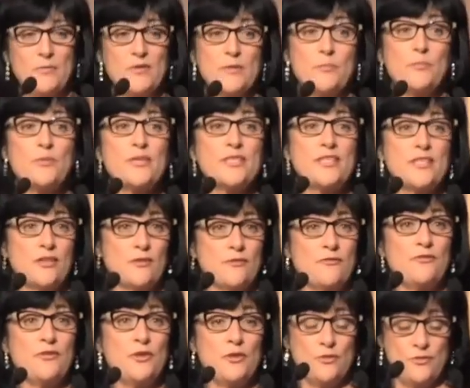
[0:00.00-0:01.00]
I was a pretty
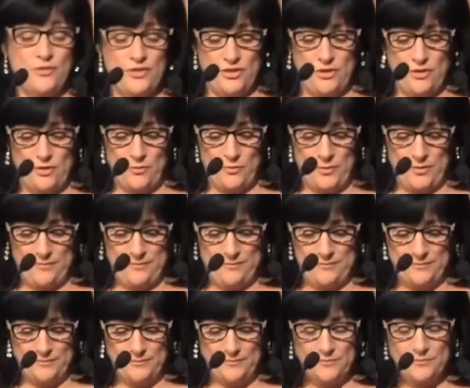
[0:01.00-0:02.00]
confused young one.
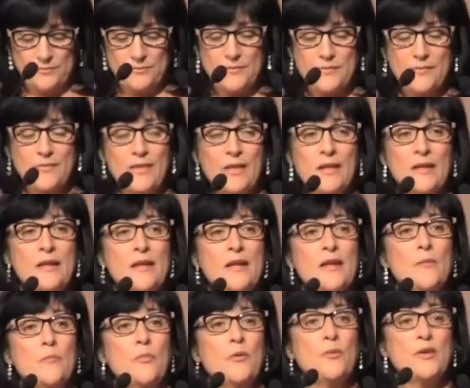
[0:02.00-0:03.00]

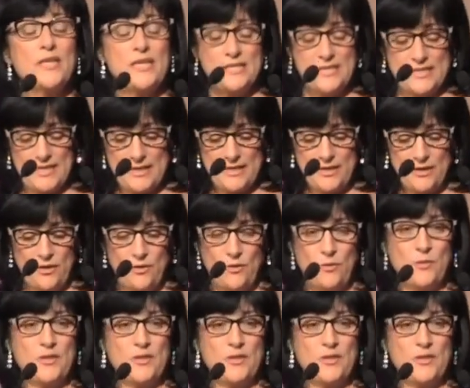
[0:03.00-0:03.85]
But what I did know